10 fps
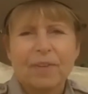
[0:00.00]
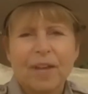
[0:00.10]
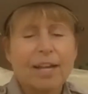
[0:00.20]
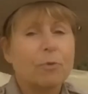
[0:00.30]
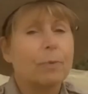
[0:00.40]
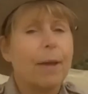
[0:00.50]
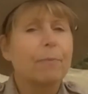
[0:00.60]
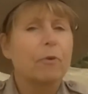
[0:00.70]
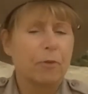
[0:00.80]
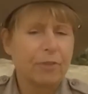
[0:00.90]
Guys,
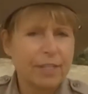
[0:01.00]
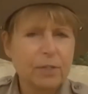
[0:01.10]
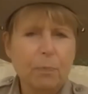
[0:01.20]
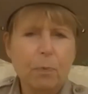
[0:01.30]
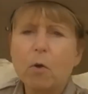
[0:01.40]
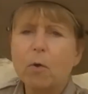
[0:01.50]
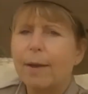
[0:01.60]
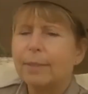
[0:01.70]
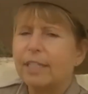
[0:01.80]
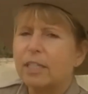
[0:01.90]
remember, for this
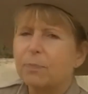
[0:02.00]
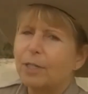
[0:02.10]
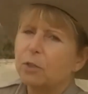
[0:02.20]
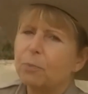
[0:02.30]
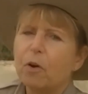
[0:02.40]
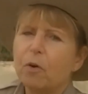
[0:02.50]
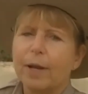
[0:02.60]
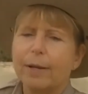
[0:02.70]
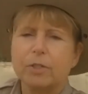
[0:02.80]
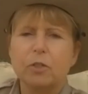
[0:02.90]
program, it's a special
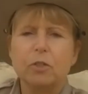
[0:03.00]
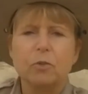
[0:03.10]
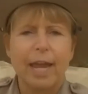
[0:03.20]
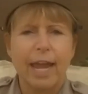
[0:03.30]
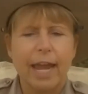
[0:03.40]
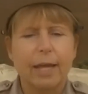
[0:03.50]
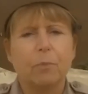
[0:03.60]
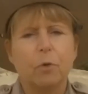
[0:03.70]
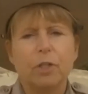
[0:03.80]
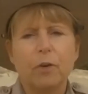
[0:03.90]
program, so you can
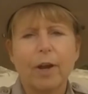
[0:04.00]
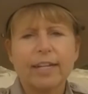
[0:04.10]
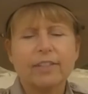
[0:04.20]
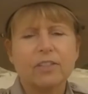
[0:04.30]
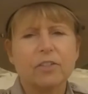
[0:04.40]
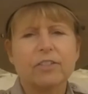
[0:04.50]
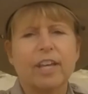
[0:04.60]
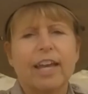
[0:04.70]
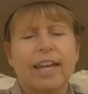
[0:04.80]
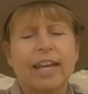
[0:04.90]
put your answers
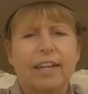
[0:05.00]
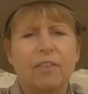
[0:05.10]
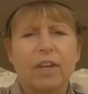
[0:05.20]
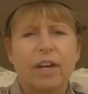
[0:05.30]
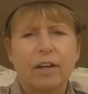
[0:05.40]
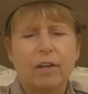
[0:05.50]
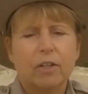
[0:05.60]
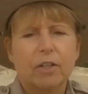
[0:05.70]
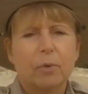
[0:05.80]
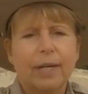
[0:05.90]
in the
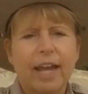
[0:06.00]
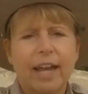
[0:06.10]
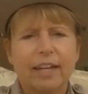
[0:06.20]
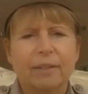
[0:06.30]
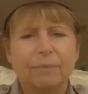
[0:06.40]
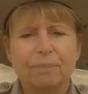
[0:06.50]
Q&A.